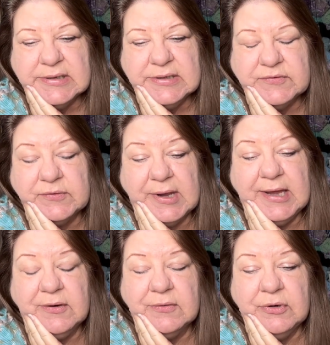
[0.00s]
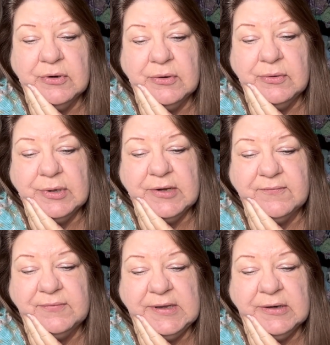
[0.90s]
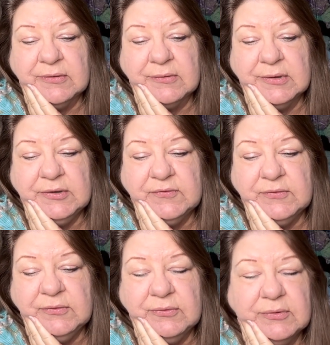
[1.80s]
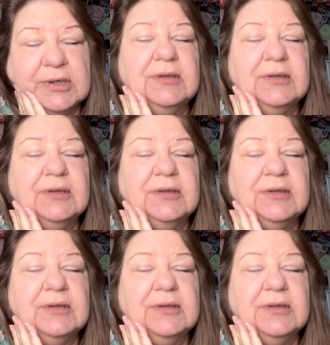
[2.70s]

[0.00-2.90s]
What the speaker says: So I don't know if they are going to